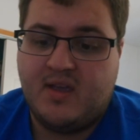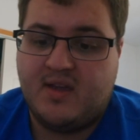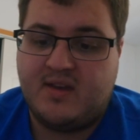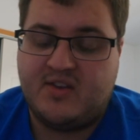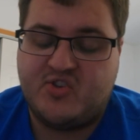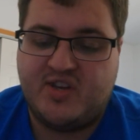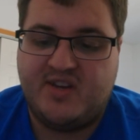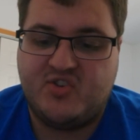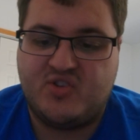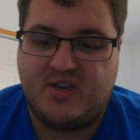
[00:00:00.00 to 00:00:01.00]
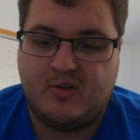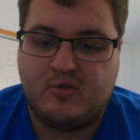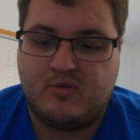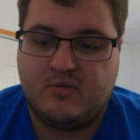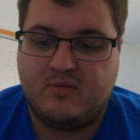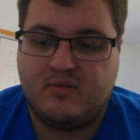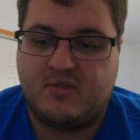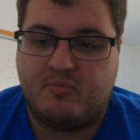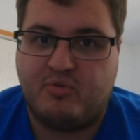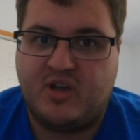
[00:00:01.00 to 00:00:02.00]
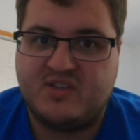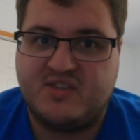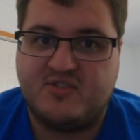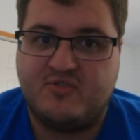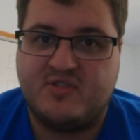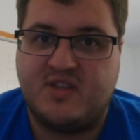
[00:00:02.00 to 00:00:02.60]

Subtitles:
and I changed out the processors